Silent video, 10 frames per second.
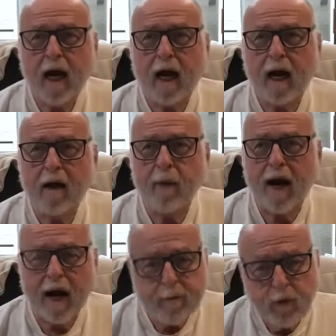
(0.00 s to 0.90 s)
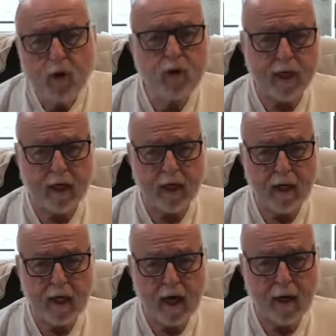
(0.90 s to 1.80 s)
I'm learning,
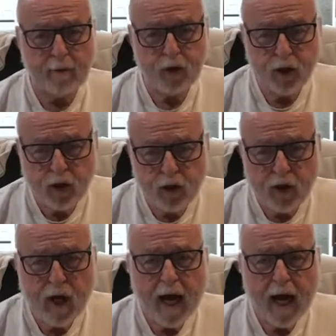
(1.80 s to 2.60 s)
I'm sure,